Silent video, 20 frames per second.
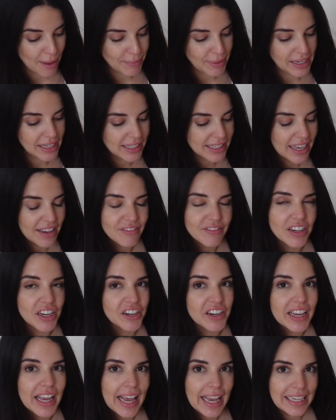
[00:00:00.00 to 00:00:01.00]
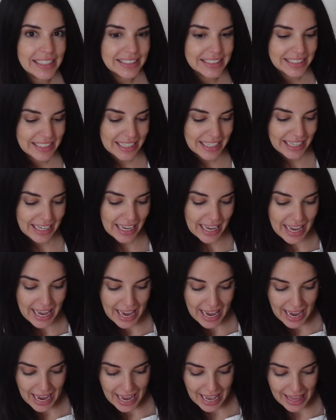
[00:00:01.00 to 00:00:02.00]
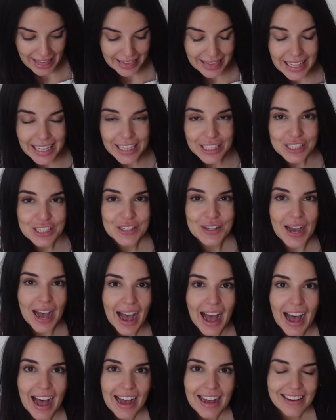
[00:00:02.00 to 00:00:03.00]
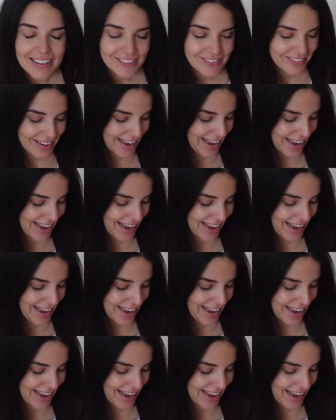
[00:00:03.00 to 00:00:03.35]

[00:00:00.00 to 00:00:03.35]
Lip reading: It is a very handy thing to have,